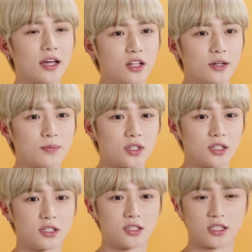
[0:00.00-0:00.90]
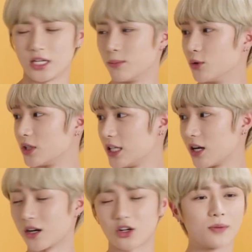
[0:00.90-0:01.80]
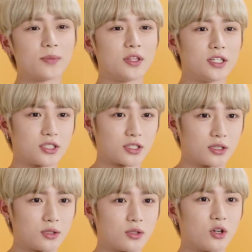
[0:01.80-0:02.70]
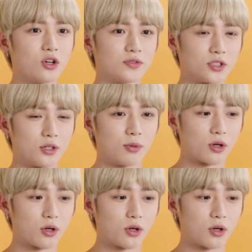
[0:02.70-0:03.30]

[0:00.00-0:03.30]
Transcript: I love the emo- a combination of the